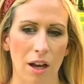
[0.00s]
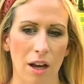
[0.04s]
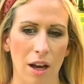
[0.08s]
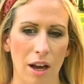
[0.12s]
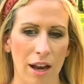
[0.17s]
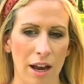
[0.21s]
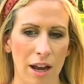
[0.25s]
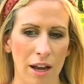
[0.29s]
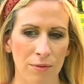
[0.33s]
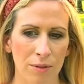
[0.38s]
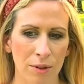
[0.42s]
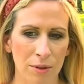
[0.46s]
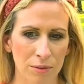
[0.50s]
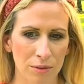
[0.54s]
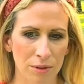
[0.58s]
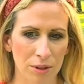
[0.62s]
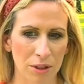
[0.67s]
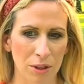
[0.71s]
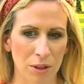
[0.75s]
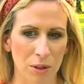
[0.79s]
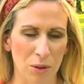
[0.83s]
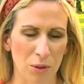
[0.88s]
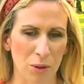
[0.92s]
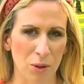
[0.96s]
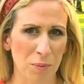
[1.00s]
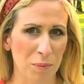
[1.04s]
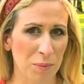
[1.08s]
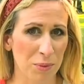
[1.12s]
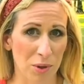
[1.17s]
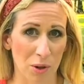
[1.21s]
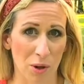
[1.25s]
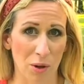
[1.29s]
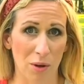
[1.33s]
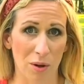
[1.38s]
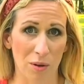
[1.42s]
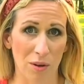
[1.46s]
I haven't really hooped
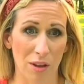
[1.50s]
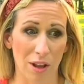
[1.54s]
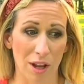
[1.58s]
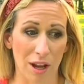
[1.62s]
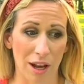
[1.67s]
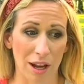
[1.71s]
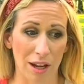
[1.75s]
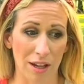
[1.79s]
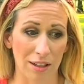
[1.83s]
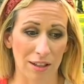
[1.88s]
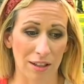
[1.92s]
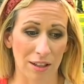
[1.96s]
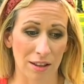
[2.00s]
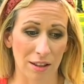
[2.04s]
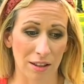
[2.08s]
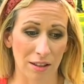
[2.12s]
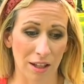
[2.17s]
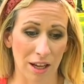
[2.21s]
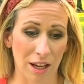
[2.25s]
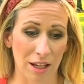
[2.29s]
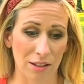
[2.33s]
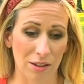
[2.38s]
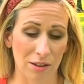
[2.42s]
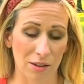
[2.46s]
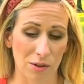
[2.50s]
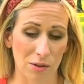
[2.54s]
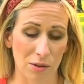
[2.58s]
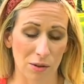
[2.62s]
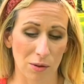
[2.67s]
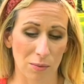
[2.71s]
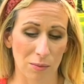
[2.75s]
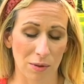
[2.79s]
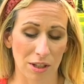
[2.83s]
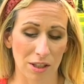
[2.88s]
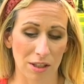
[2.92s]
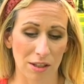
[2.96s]
a whole lot in the last
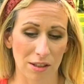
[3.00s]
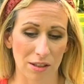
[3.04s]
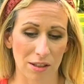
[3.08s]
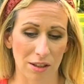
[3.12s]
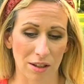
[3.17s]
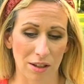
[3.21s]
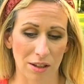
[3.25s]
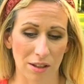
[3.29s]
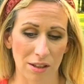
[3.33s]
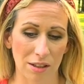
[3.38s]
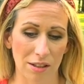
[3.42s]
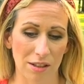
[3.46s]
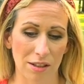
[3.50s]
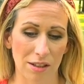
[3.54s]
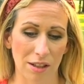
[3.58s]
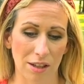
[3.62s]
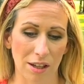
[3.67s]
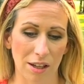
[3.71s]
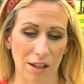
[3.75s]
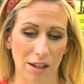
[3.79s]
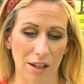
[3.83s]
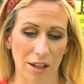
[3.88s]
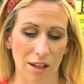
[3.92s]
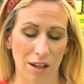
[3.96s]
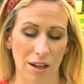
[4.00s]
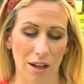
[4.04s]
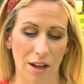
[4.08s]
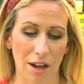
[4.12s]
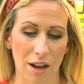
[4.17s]
two months, honestly.